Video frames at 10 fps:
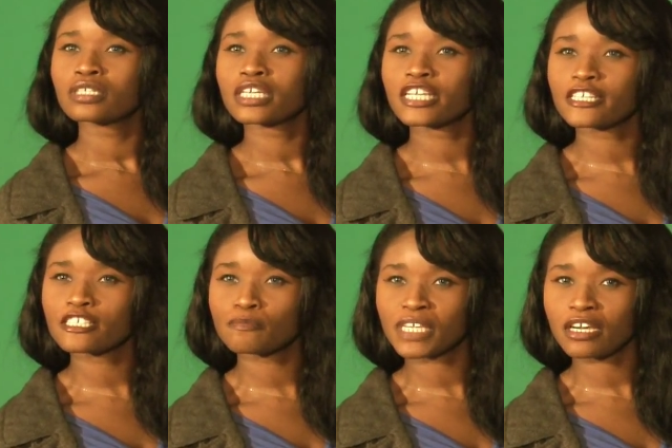It
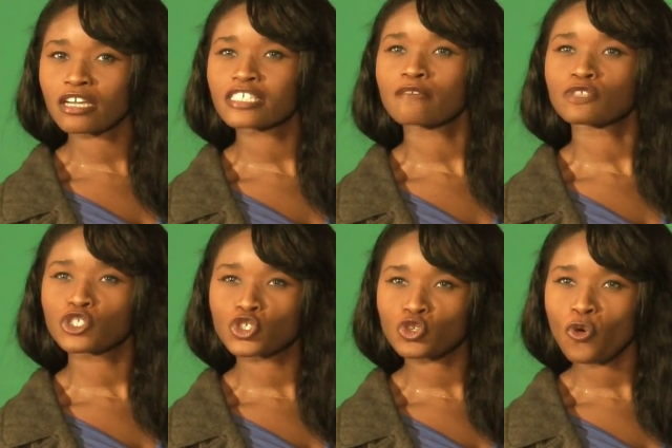is because I'm
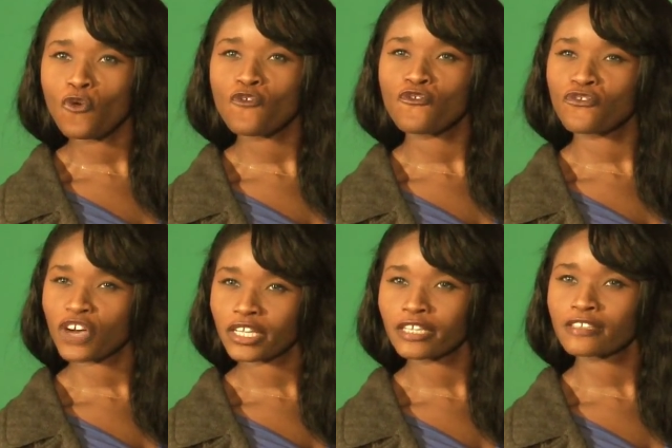so
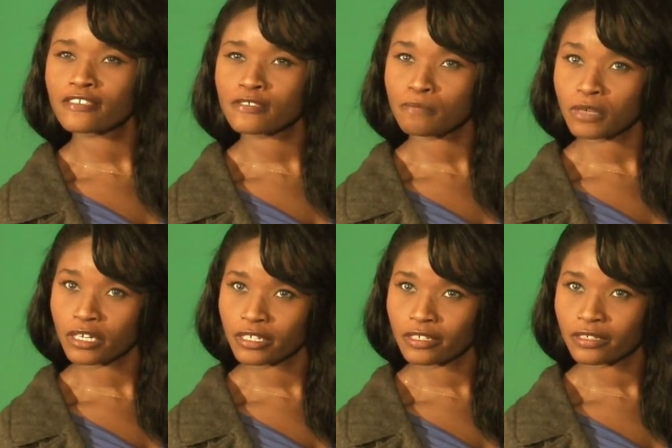fucking
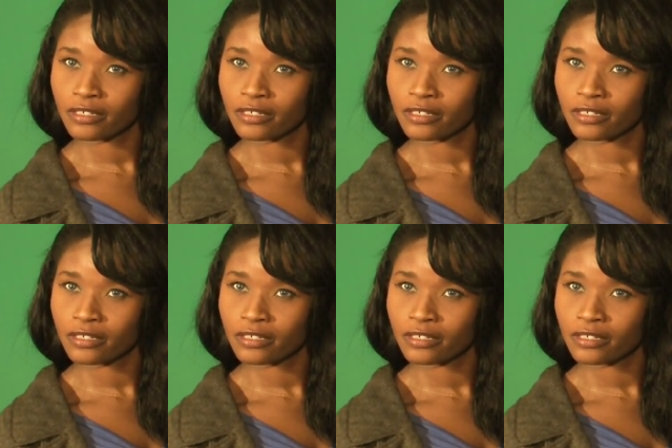smart